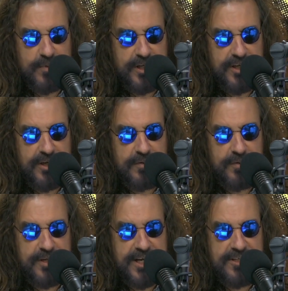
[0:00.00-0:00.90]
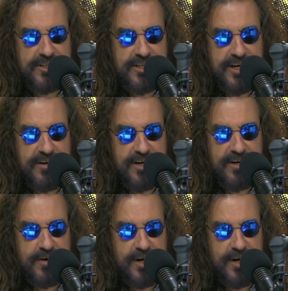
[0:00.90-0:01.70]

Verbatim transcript: Rio de Janeiro,